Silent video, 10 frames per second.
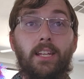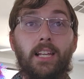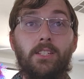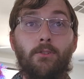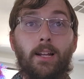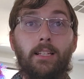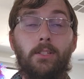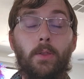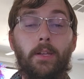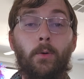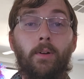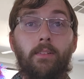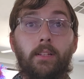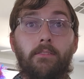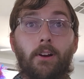connects directly to the
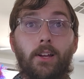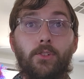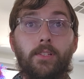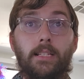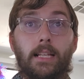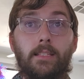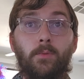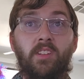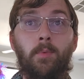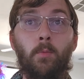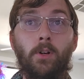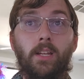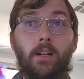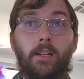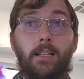equivalent fractions lesson we have been
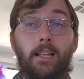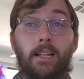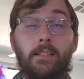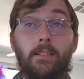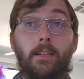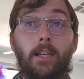working on in class